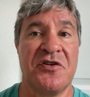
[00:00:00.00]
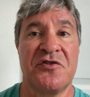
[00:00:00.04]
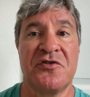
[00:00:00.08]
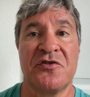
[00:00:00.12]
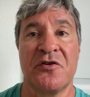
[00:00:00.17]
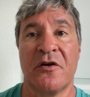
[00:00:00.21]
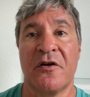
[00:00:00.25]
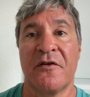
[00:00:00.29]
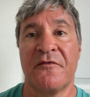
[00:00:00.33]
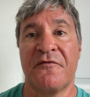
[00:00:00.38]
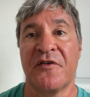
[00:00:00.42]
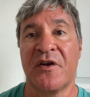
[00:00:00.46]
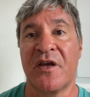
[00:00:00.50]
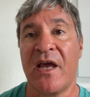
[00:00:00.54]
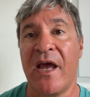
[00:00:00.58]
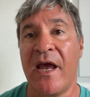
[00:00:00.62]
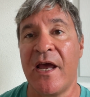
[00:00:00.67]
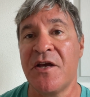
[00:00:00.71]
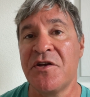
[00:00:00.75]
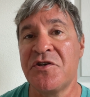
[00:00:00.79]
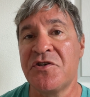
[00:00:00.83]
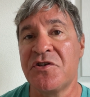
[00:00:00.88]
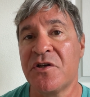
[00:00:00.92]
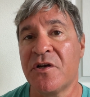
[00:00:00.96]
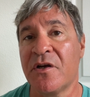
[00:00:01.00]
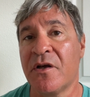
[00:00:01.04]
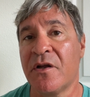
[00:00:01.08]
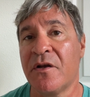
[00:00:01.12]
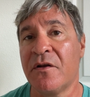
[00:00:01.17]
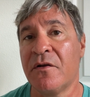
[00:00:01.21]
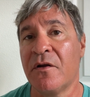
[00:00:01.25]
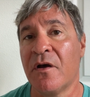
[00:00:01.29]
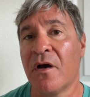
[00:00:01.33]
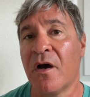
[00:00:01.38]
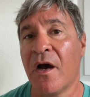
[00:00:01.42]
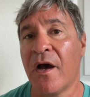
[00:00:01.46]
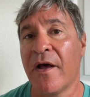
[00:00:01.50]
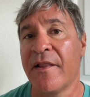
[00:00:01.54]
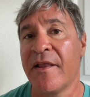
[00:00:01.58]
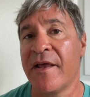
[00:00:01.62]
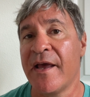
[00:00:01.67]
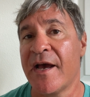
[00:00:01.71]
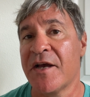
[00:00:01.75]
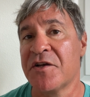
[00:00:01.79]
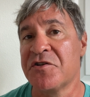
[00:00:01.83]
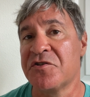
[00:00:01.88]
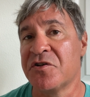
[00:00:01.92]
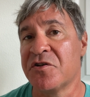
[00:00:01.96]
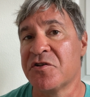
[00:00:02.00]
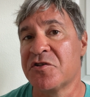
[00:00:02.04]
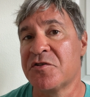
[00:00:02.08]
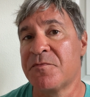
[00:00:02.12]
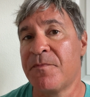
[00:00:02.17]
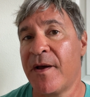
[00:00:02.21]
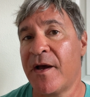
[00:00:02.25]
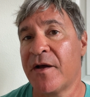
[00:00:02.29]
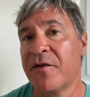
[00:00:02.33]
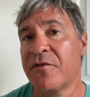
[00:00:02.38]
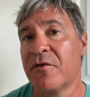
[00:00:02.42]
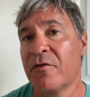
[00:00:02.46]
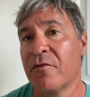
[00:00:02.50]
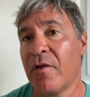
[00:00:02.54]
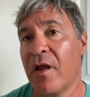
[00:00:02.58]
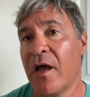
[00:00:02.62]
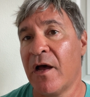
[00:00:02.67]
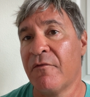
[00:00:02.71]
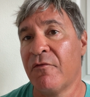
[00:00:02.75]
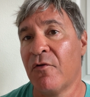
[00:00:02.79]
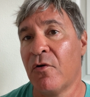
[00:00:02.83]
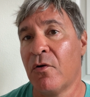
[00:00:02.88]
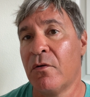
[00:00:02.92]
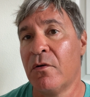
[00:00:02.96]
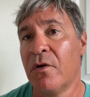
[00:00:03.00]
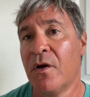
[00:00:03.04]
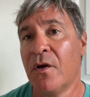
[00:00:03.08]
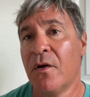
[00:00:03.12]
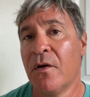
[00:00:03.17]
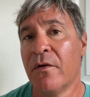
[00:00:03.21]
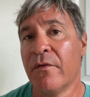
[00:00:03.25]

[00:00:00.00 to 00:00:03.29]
certification, the ASHI inspector level,